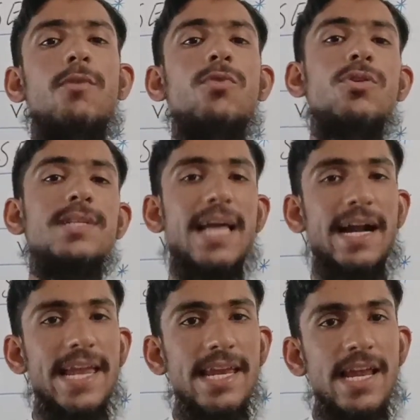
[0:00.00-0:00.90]
words a
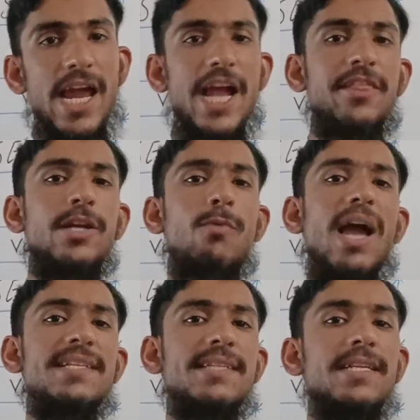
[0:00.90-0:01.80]
day and
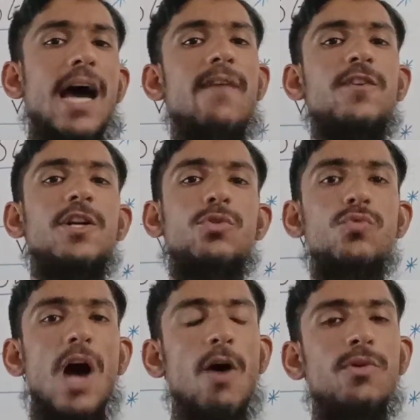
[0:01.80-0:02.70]
revise it after
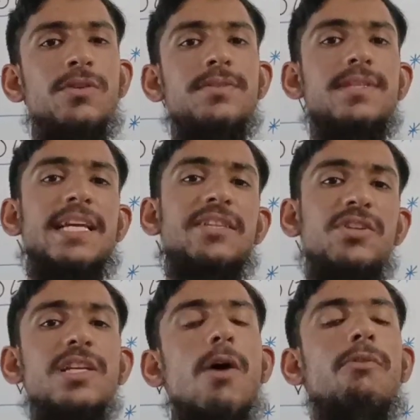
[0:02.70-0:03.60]
2 hours and
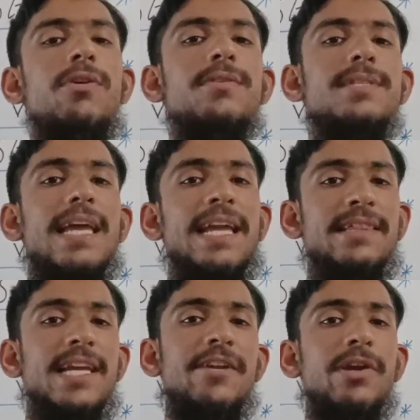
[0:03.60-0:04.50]
3 hours,
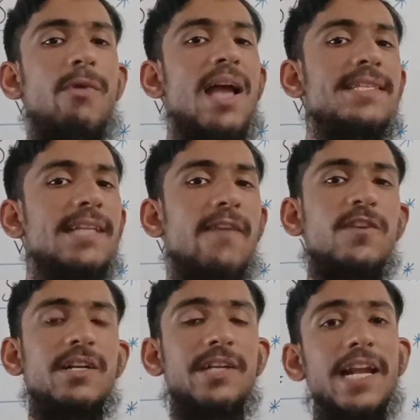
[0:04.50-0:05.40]
and then revise it
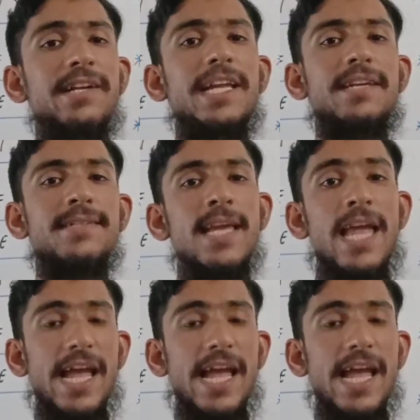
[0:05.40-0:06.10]
after 10 days,